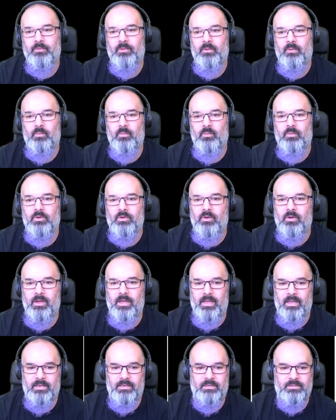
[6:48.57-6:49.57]
we'll go
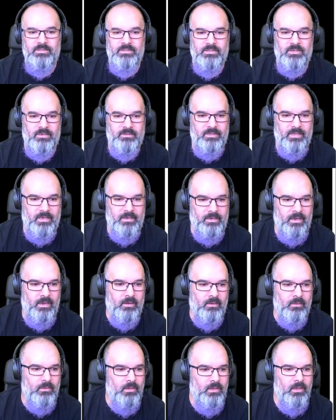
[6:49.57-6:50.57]
ahead and start that now.
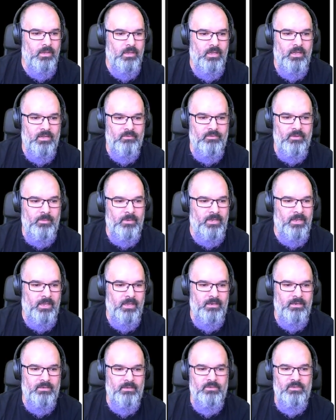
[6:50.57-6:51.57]
If I went
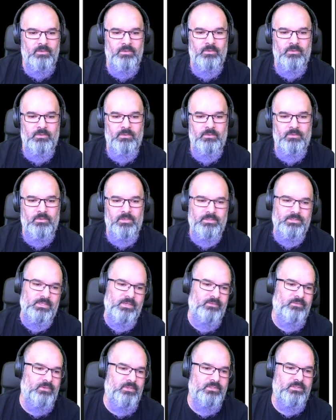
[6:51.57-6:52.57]
ahead and do, let's say
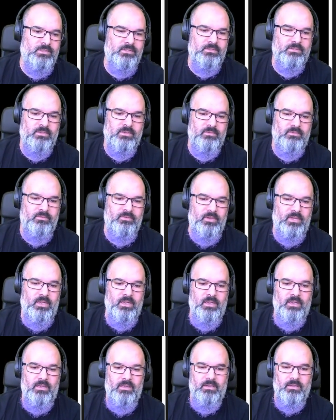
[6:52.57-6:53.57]
for instance,
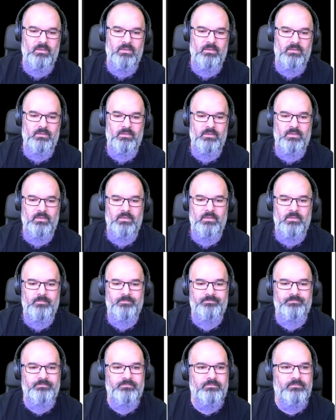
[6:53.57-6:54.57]
config,
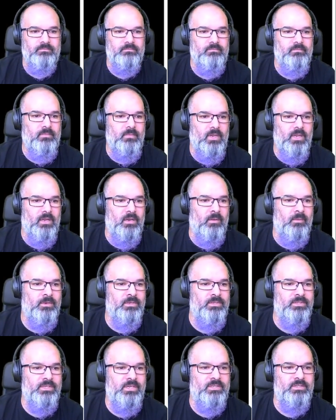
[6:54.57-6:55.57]
and I want
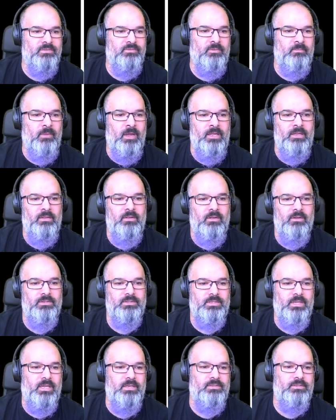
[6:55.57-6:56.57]
to change it from my Hugo
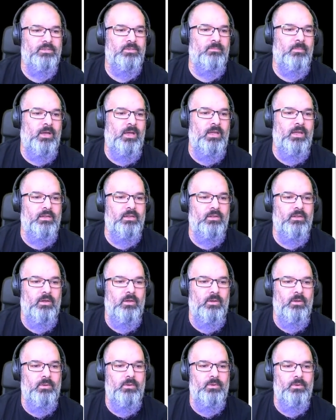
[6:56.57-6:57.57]
site to my
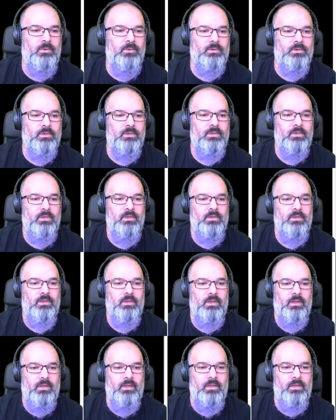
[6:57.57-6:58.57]
Code
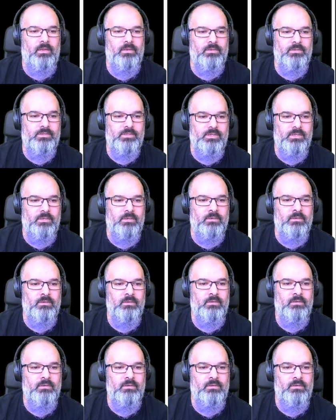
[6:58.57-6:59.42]
Engine